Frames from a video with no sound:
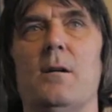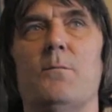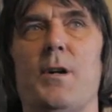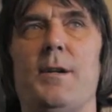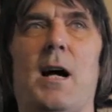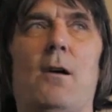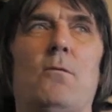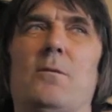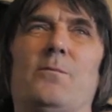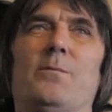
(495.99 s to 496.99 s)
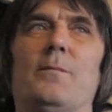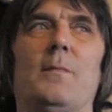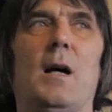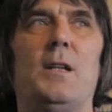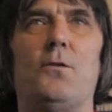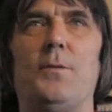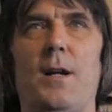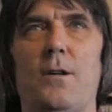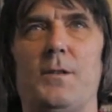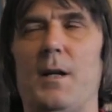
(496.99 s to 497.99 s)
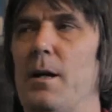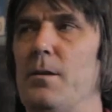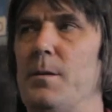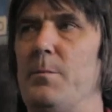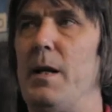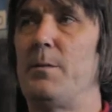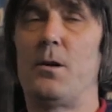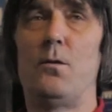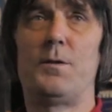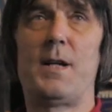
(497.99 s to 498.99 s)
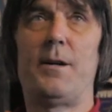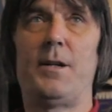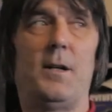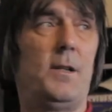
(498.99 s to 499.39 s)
But now, I don't think I could be able to hold down